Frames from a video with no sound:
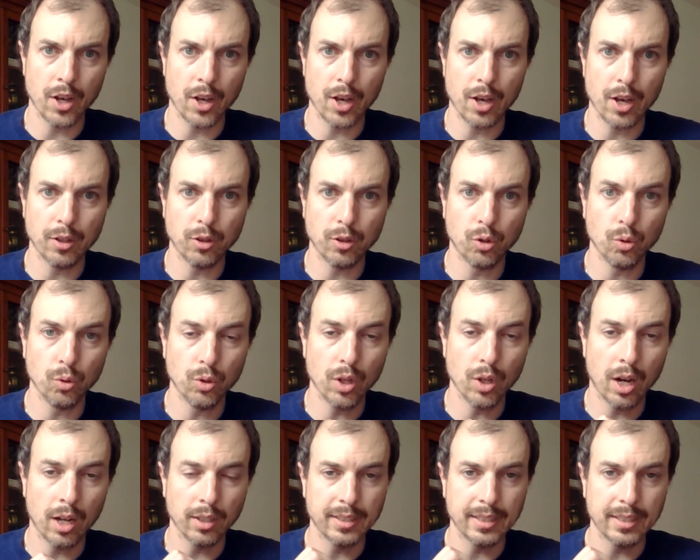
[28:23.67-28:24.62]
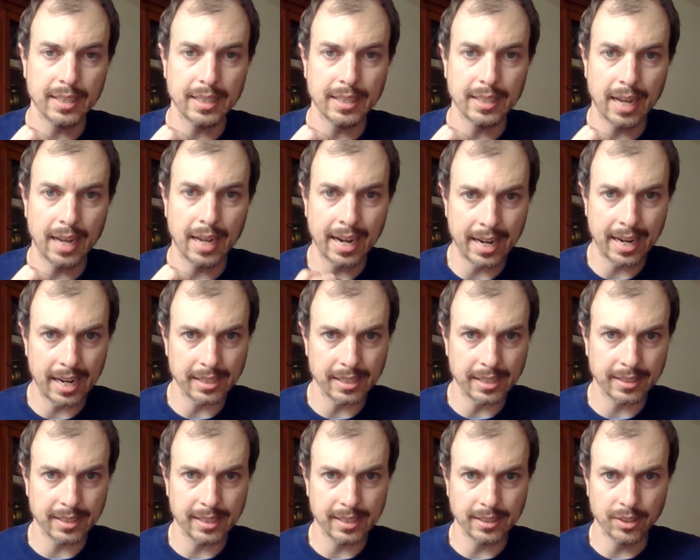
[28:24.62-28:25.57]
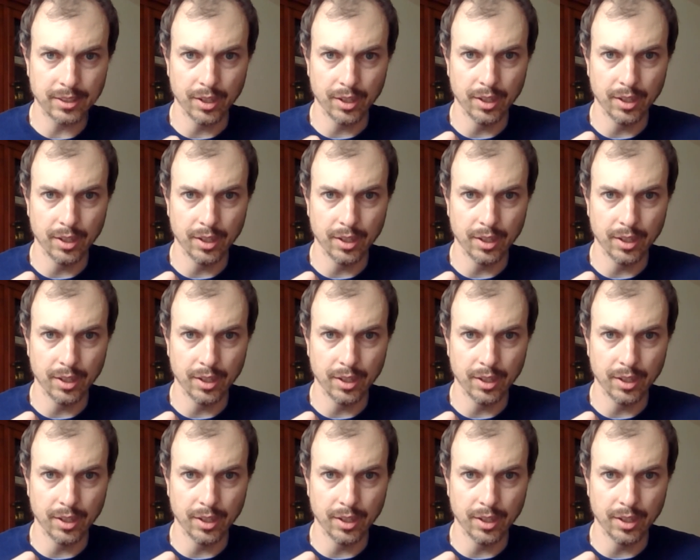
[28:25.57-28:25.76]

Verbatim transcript: uh, do all the analysis,